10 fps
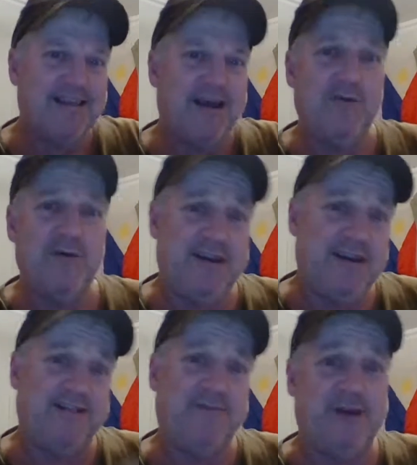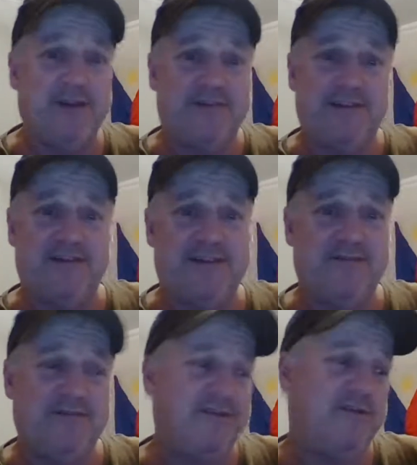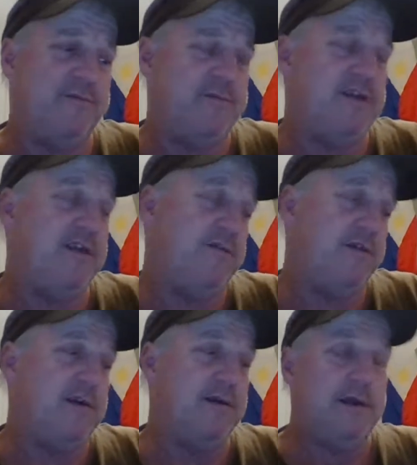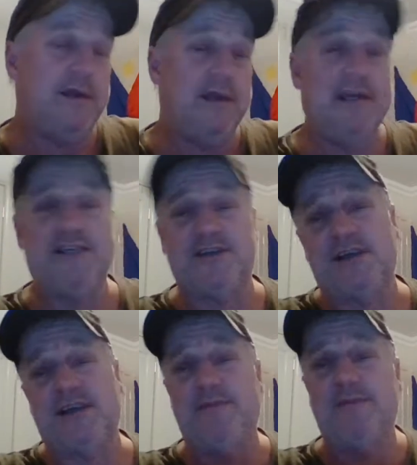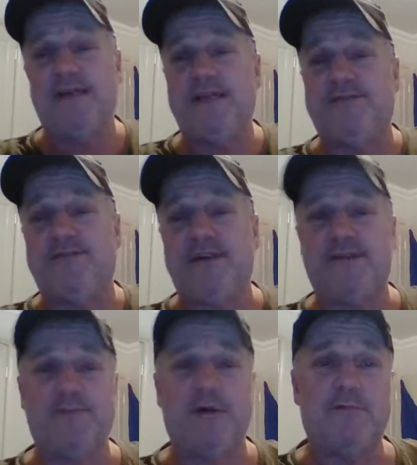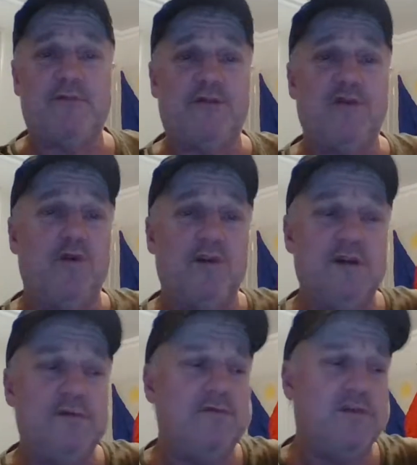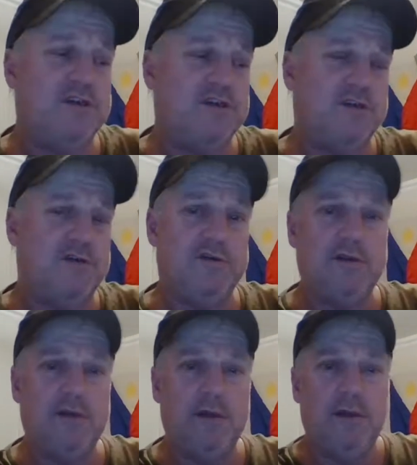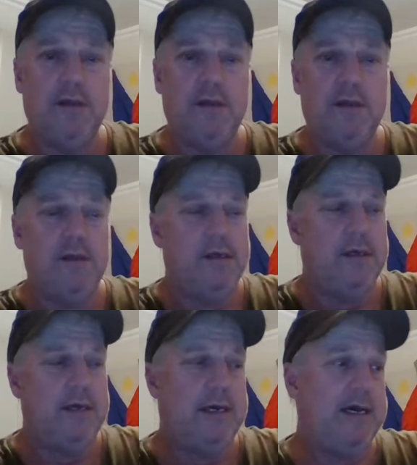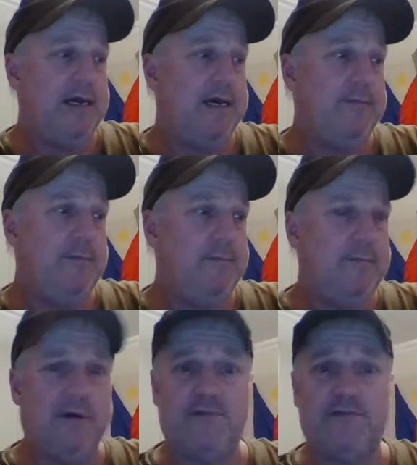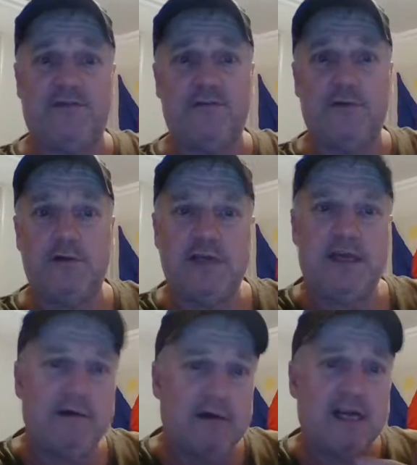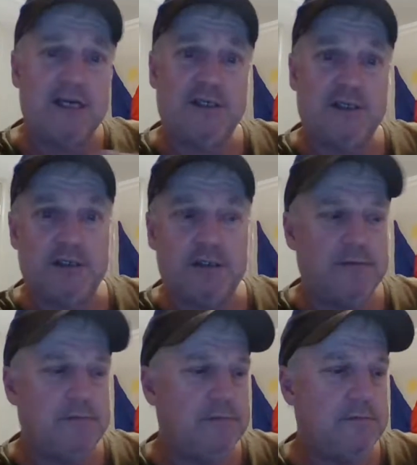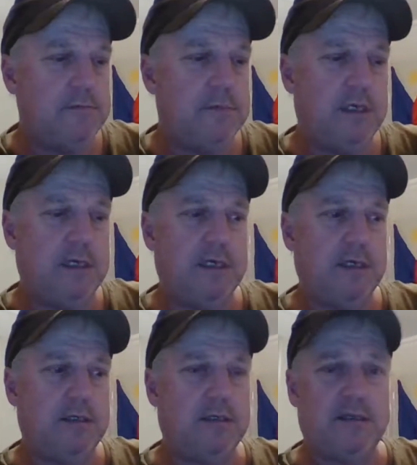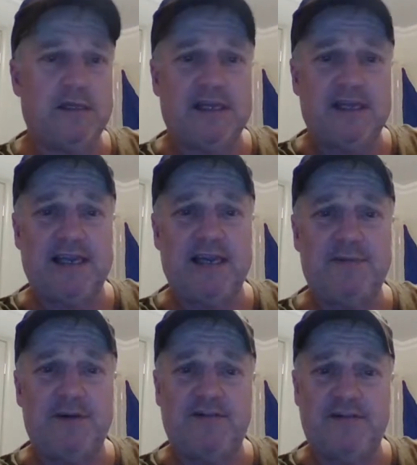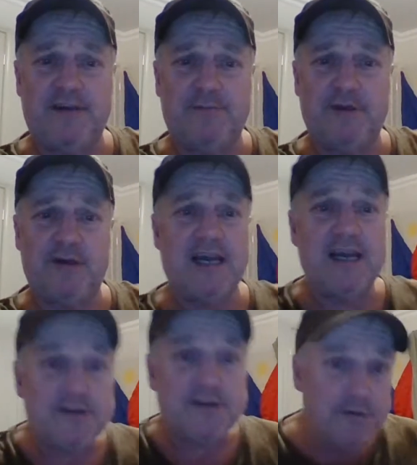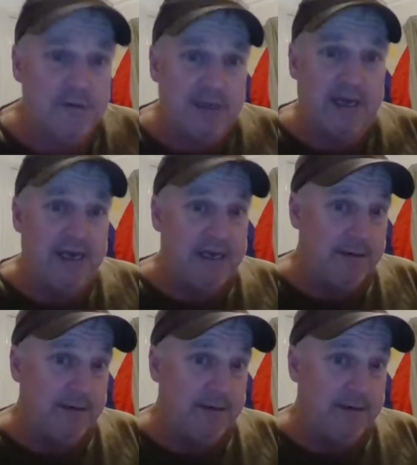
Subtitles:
I would have done the both at the same time, but anyway. He's got to come back. He's fixed Mum's toilet, which is good. I've still got the garage to get the cabinets out, but I can't do that